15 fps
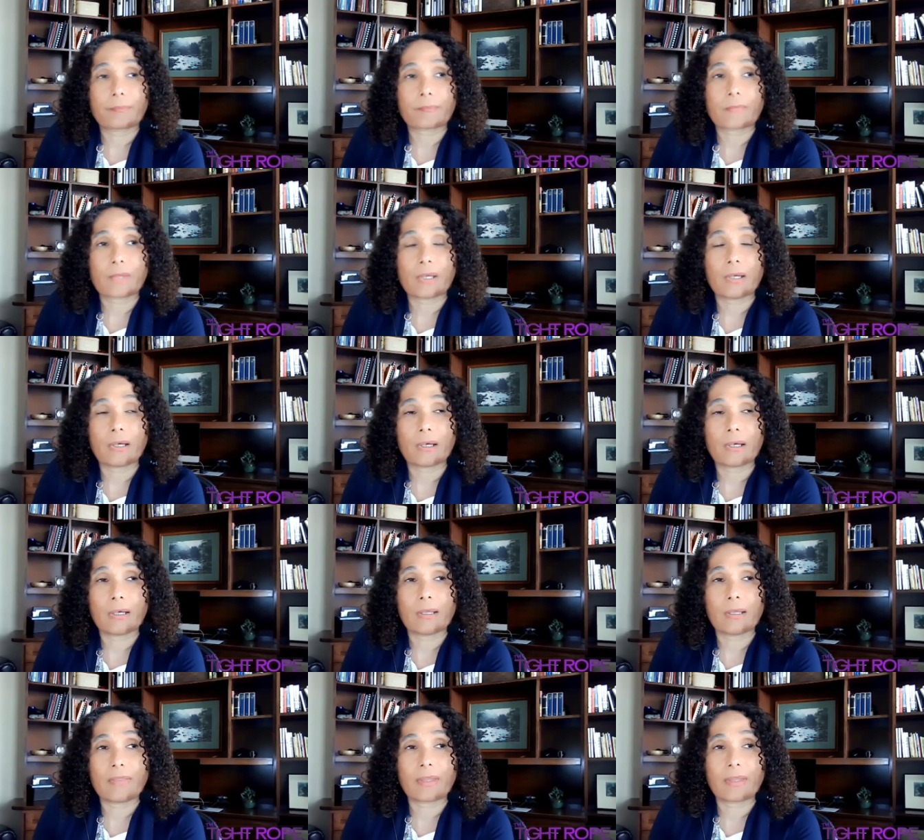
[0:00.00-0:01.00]

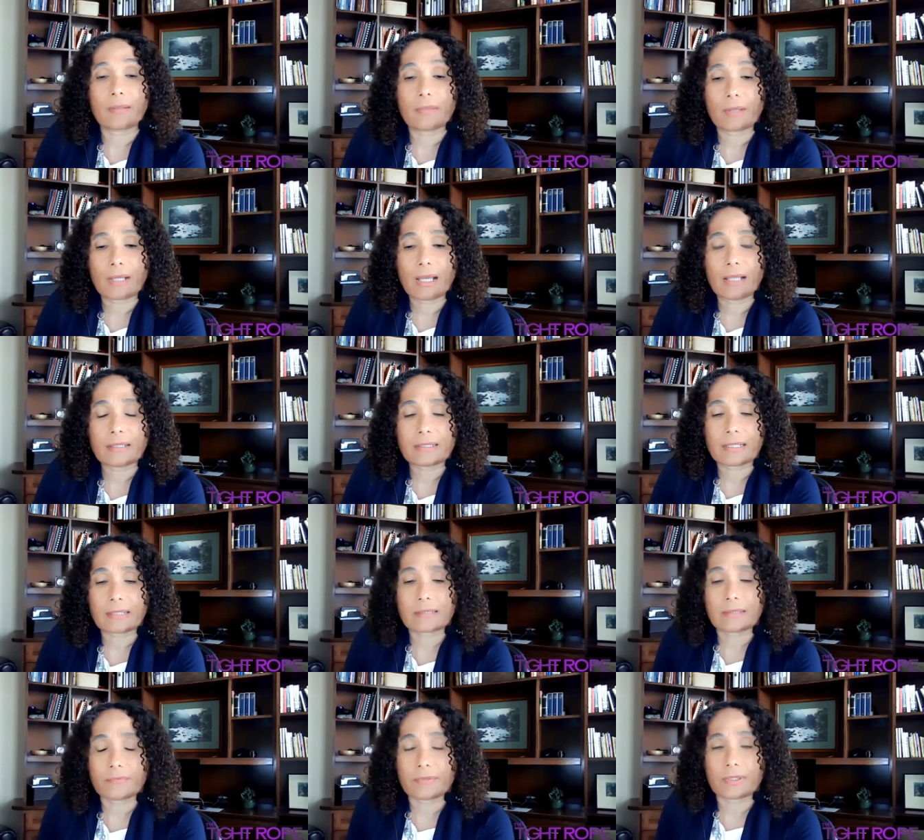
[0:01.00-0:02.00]
the
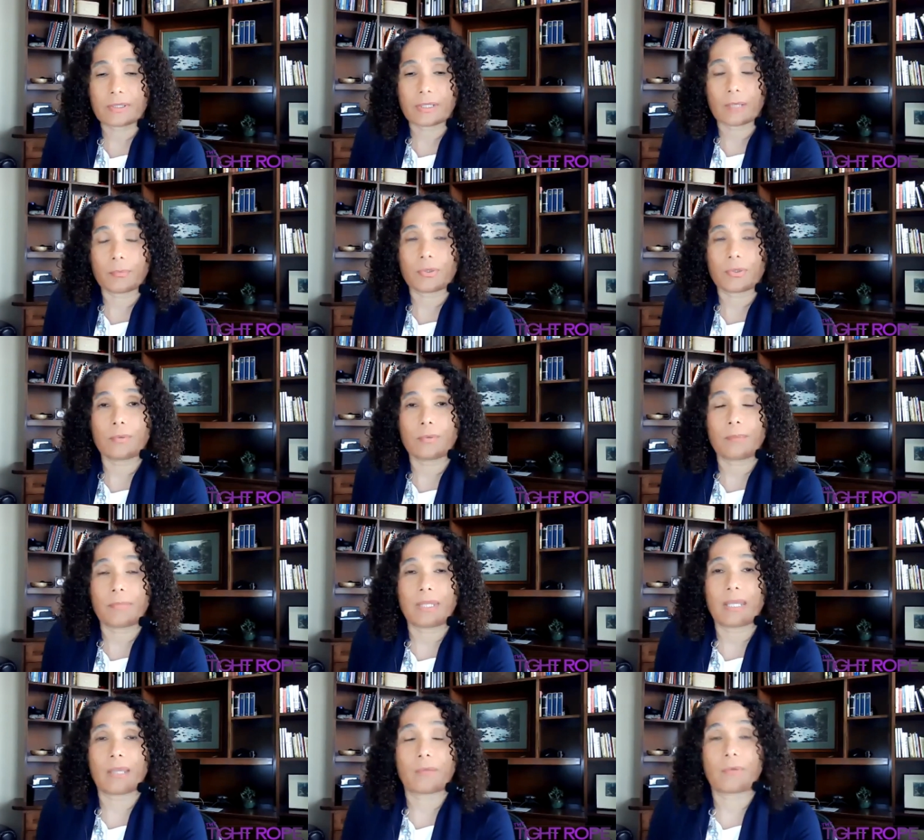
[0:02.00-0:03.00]
context of the
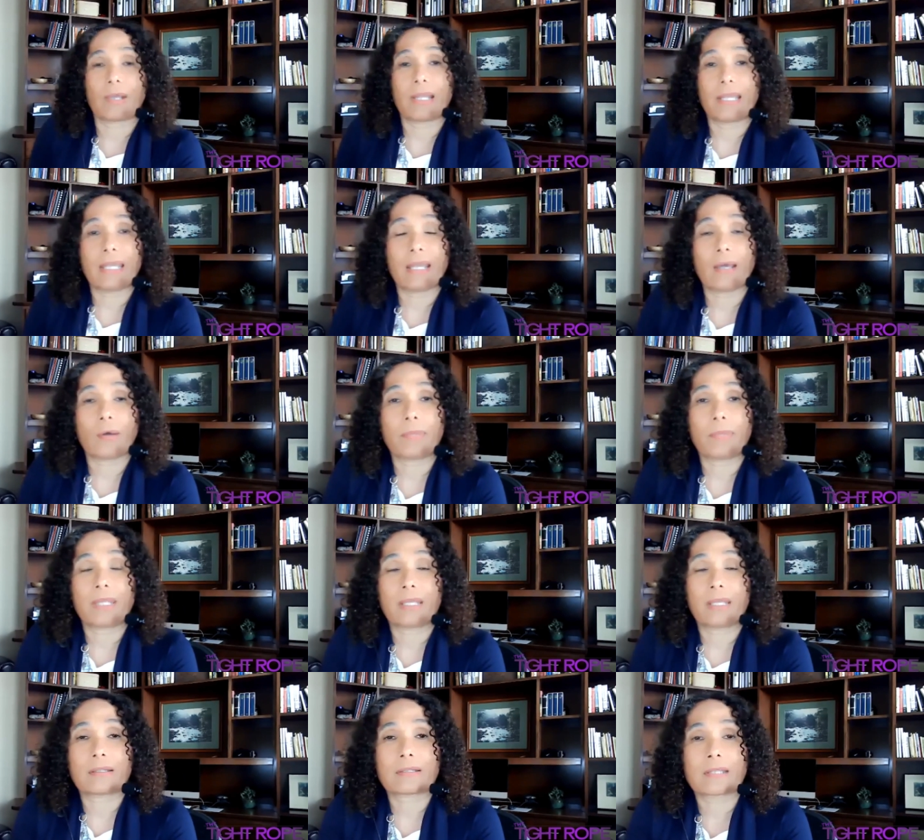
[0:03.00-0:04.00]
WNBA right now,
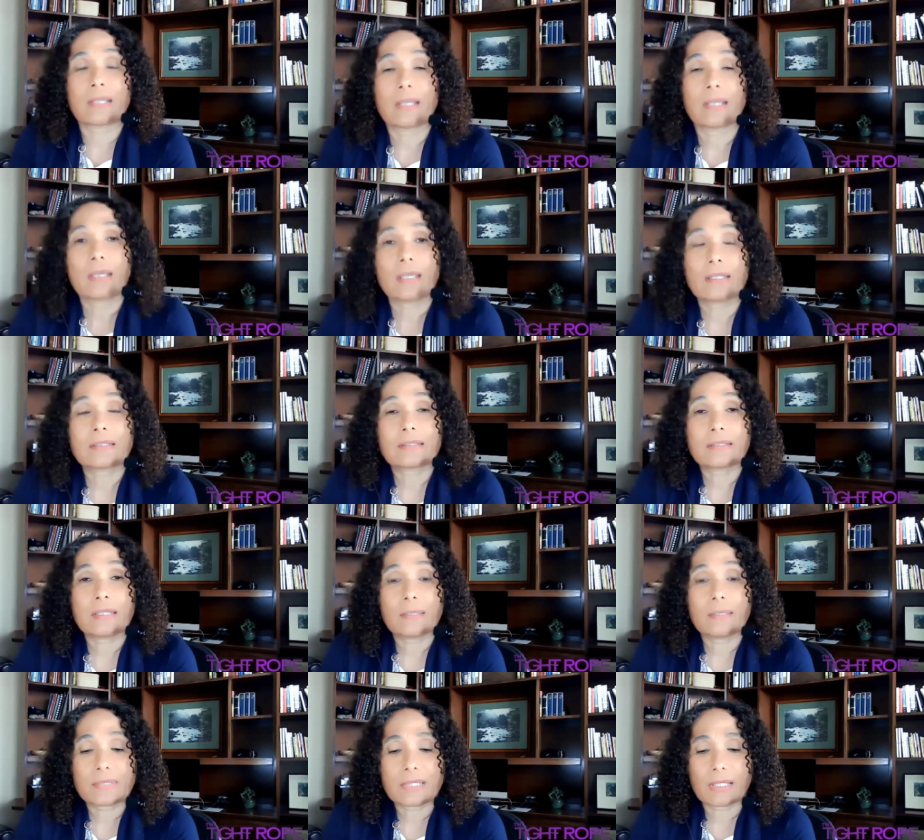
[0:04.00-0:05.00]
because it
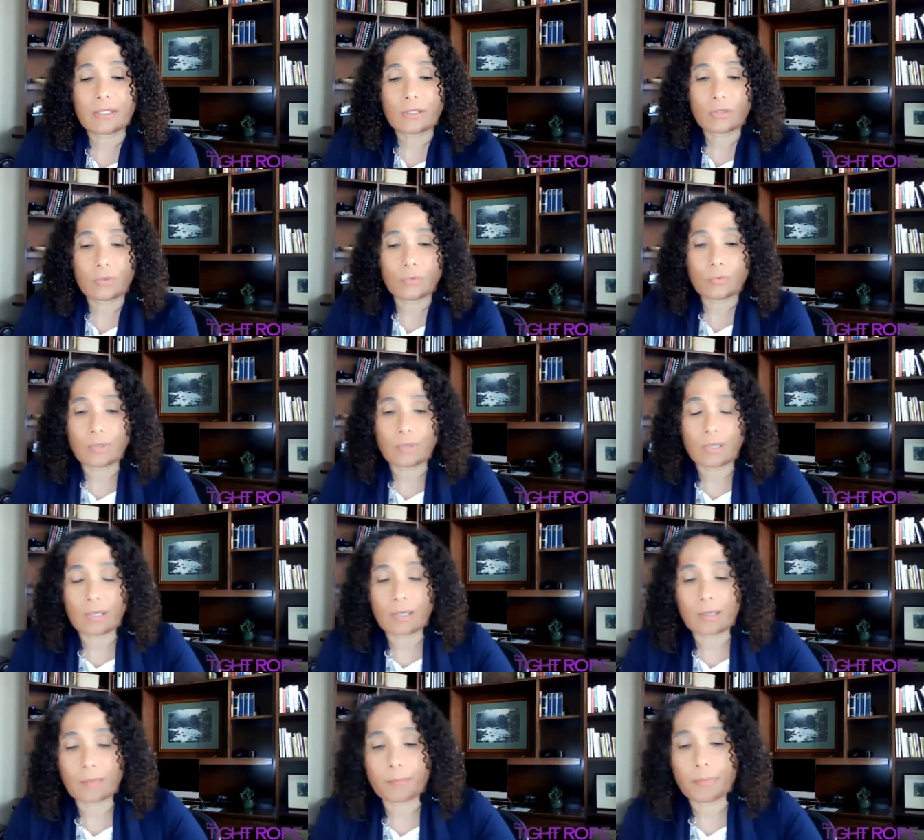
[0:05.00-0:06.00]
seems that you
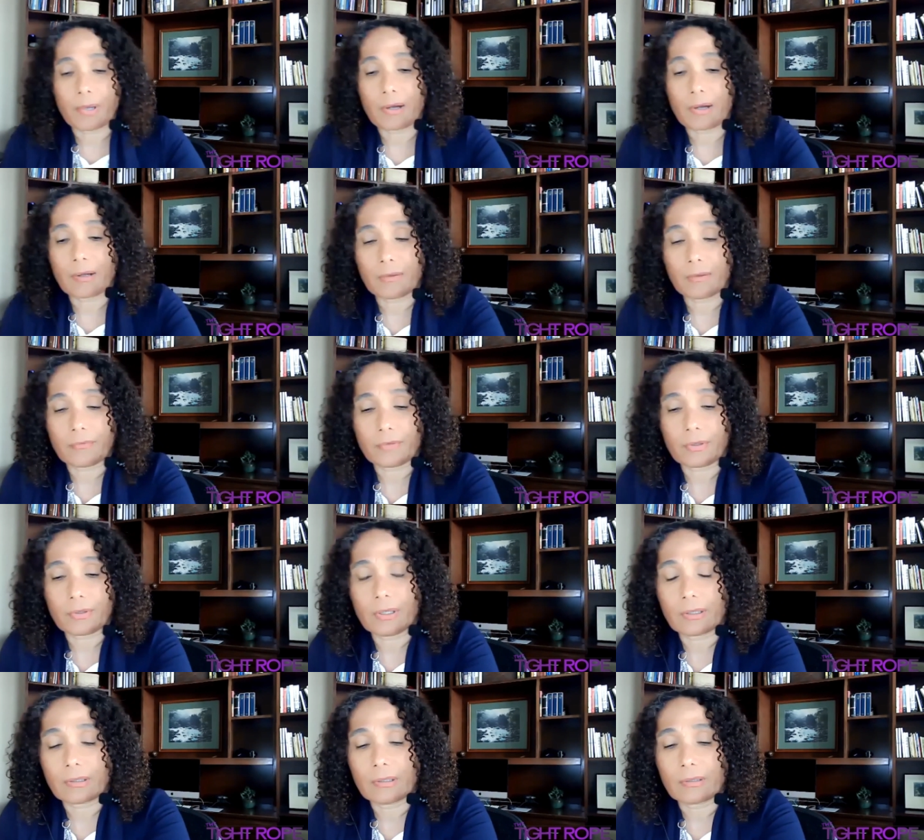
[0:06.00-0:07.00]
are part of
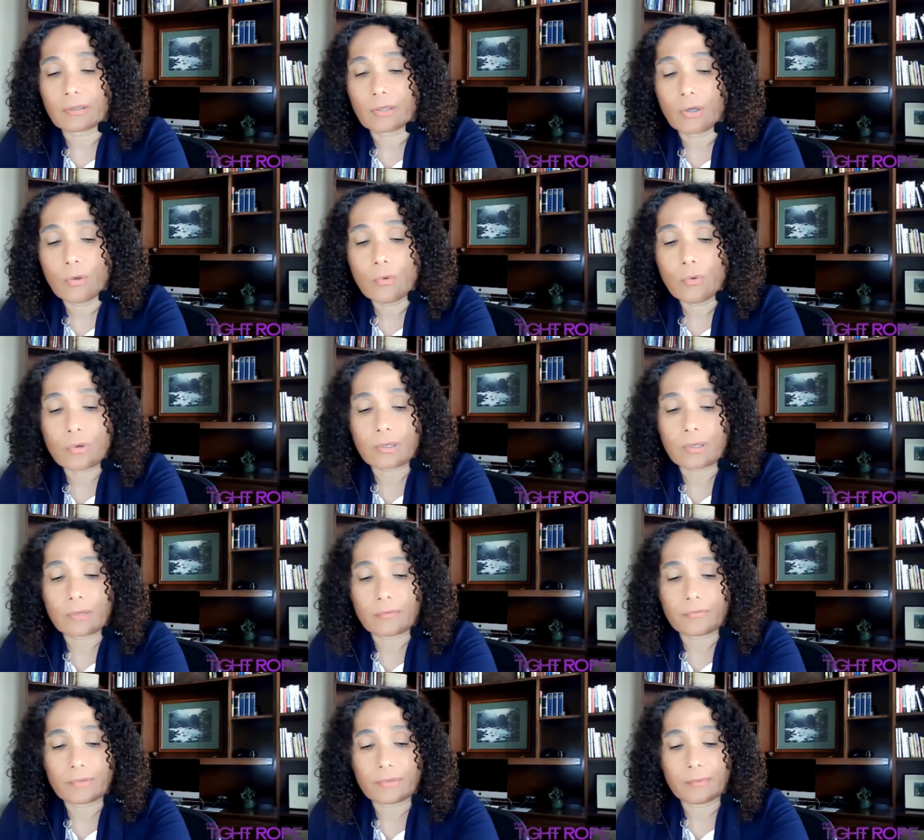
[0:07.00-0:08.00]
a cohort
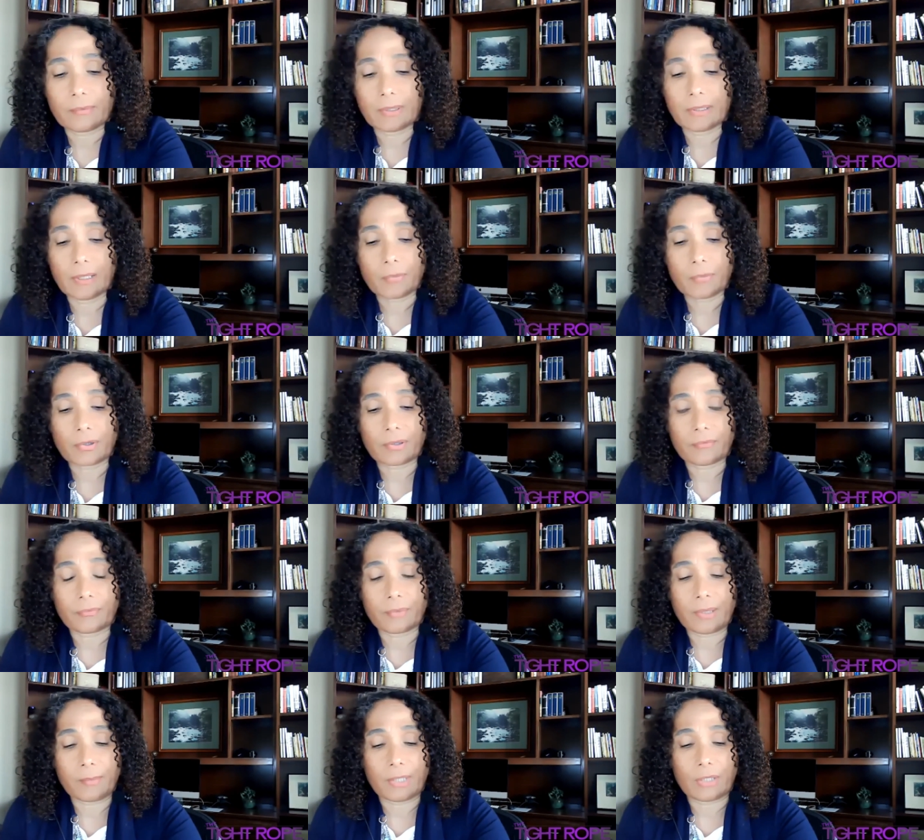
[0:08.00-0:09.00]
of a number of
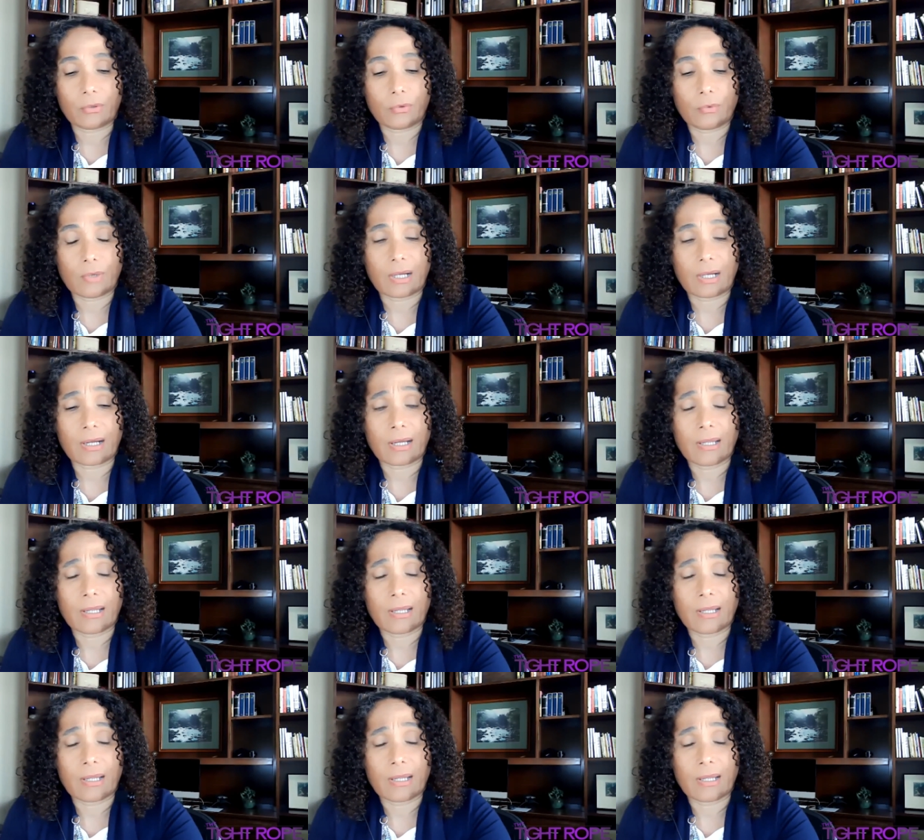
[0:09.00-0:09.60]
women who are